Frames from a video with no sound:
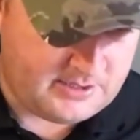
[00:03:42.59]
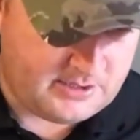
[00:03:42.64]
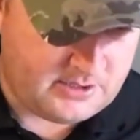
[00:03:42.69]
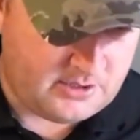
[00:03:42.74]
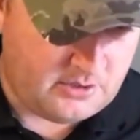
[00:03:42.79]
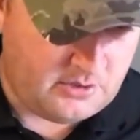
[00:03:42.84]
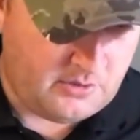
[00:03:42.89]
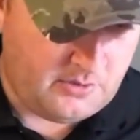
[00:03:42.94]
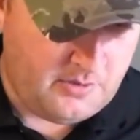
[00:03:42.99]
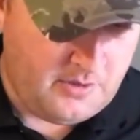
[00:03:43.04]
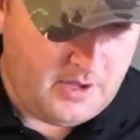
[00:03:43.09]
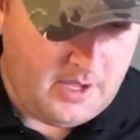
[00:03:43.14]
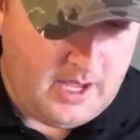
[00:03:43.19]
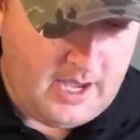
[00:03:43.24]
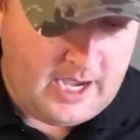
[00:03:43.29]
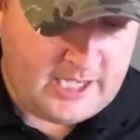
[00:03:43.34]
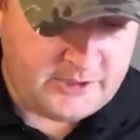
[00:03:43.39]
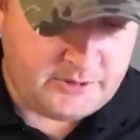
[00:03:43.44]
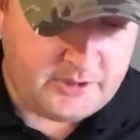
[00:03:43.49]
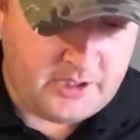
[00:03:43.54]
So
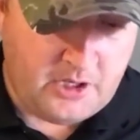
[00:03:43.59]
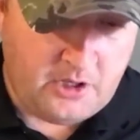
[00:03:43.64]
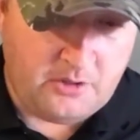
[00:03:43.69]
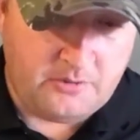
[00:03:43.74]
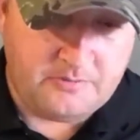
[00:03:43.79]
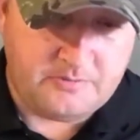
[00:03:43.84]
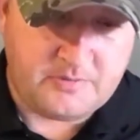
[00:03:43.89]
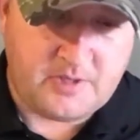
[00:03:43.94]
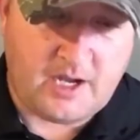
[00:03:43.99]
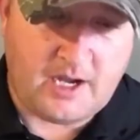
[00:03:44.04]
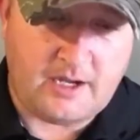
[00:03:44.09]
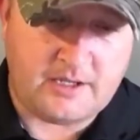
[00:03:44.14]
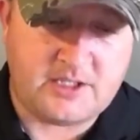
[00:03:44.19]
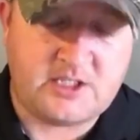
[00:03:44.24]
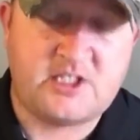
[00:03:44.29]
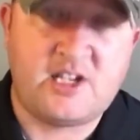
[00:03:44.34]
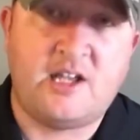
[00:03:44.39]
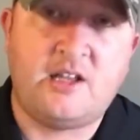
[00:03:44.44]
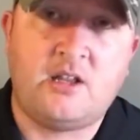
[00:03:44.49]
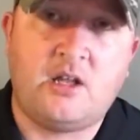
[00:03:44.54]
as we know,
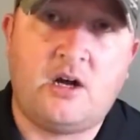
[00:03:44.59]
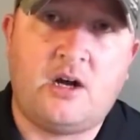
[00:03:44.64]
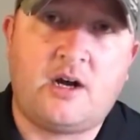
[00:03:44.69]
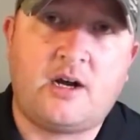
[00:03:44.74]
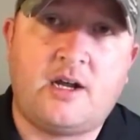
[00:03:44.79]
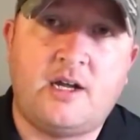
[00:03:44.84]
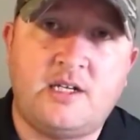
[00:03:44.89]
Scentlok